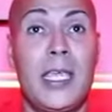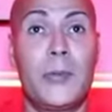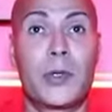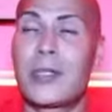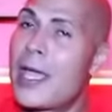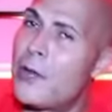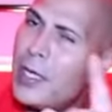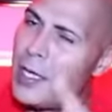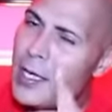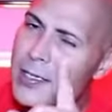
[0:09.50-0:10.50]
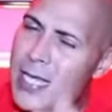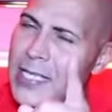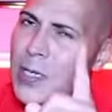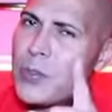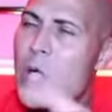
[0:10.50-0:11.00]
Keibler. Now,
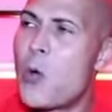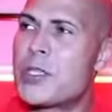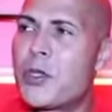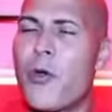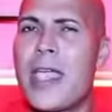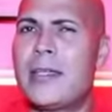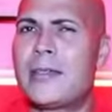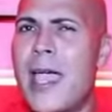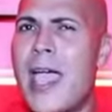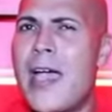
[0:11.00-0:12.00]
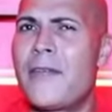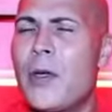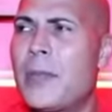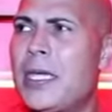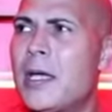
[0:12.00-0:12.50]
Stacy was always great to
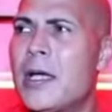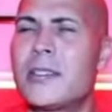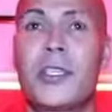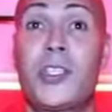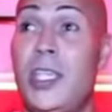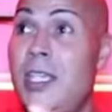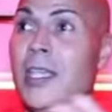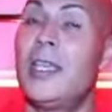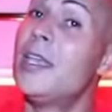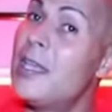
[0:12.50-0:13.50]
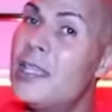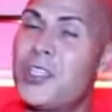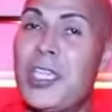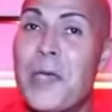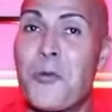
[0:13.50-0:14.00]
have because she
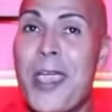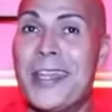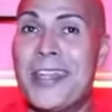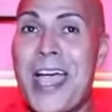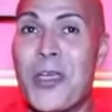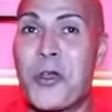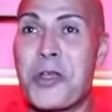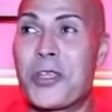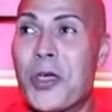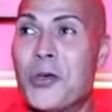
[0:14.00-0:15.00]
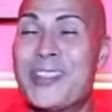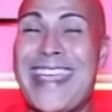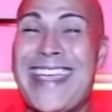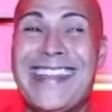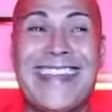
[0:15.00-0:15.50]
she kept Randy and I on our toes
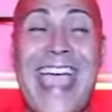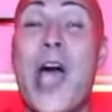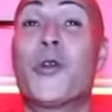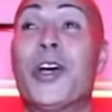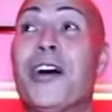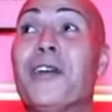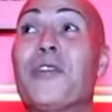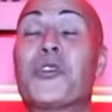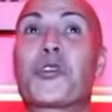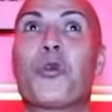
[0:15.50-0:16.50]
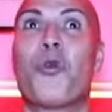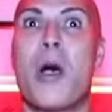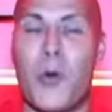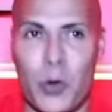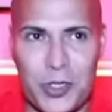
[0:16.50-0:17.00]
and out of
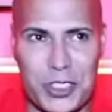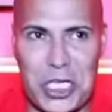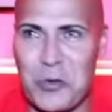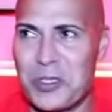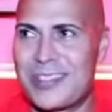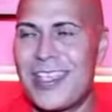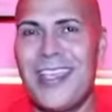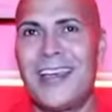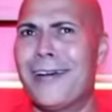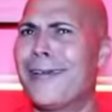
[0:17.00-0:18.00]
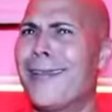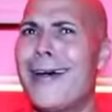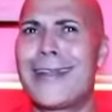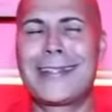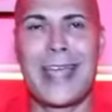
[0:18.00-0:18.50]
trouble. She was a
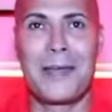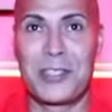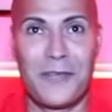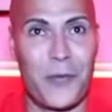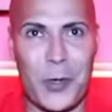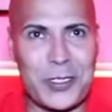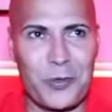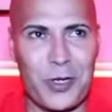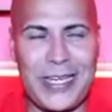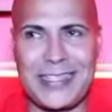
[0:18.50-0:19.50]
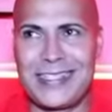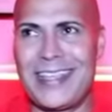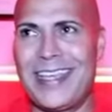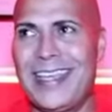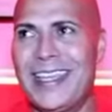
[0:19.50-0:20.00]
lot of times the voice of reason,
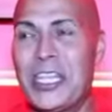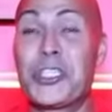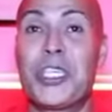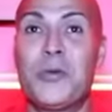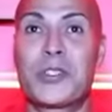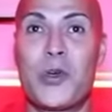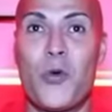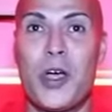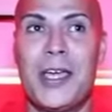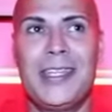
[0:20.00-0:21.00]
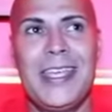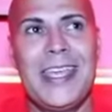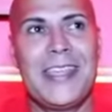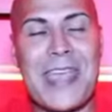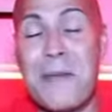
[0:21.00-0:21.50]
and she was the one
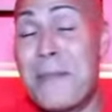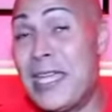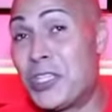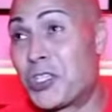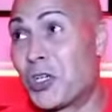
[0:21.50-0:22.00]
that made